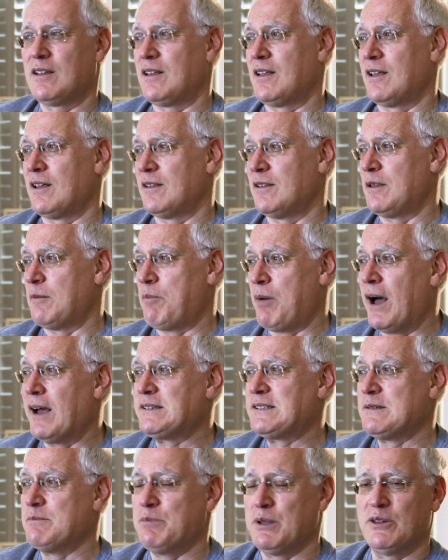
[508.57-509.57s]
the
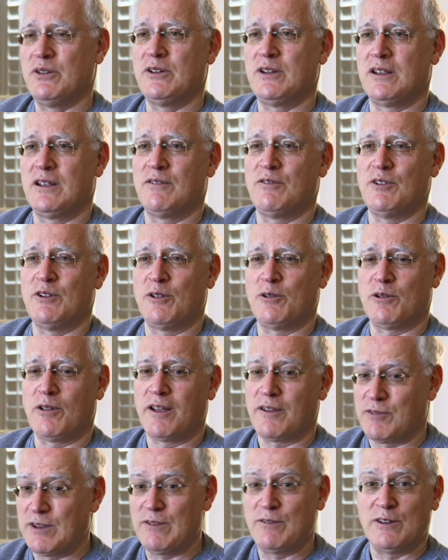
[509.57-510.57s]
possibility of another
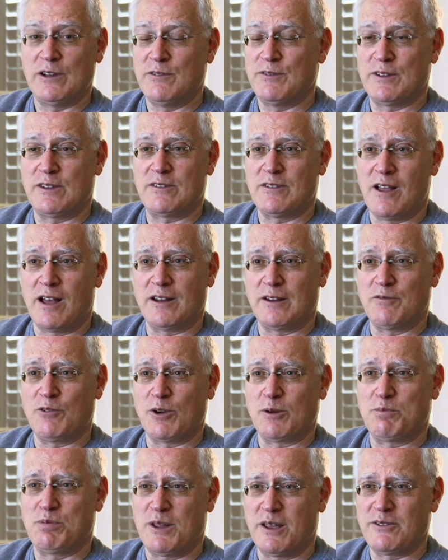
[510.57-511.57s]
life, even if it's not a
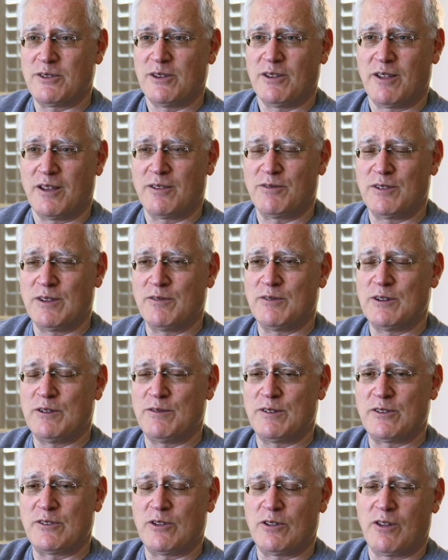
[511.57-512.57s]
very pleasant life, even
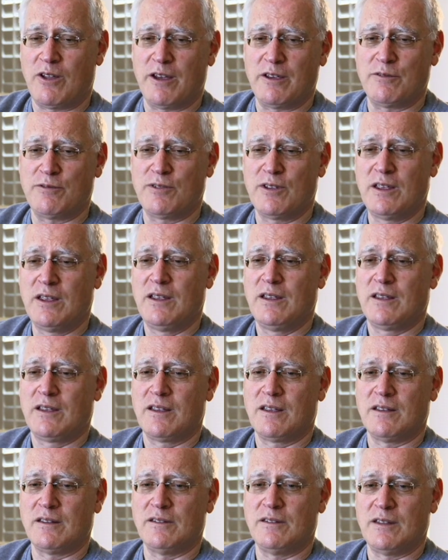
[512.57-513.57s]
if it's a life
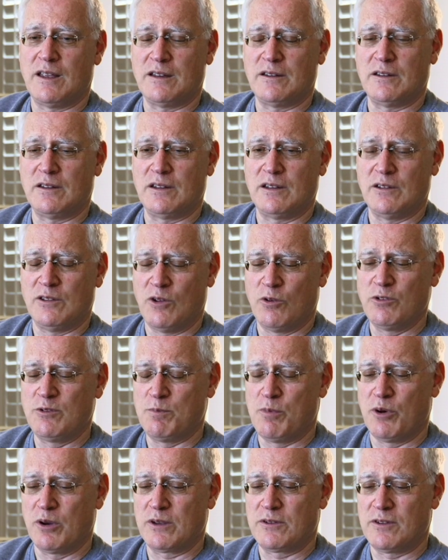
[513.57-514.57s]
that, in those
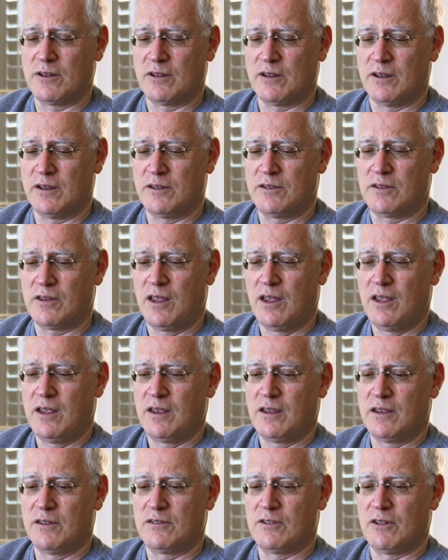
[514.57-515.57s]
books at least,
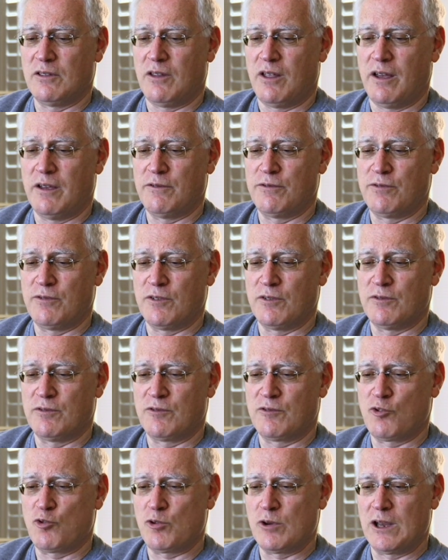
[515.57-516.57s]
is a life
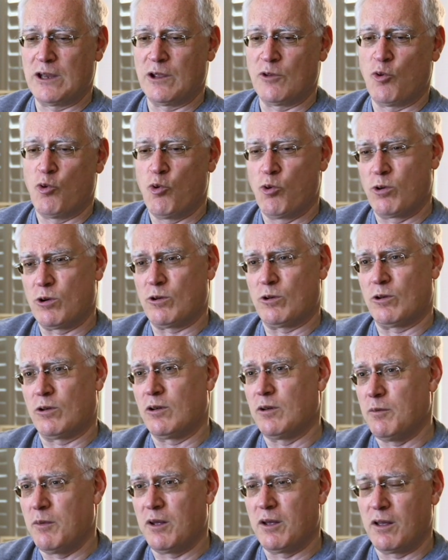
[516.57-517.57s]
of creating
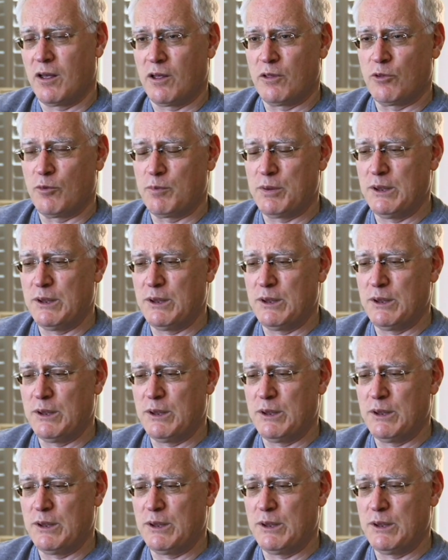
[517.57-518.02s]
horror among other